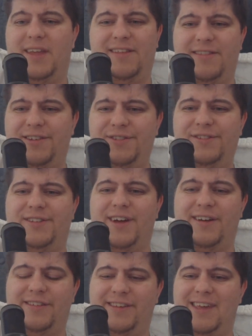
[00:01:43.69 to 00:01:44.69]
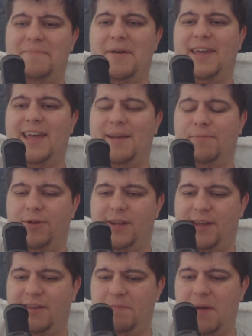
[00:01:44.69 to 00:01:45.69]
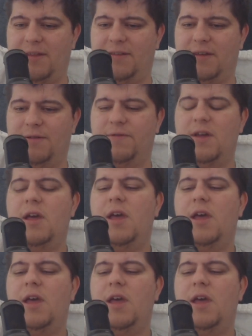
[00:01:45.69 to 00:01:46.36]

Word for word: it still does keep on getting pretty expensive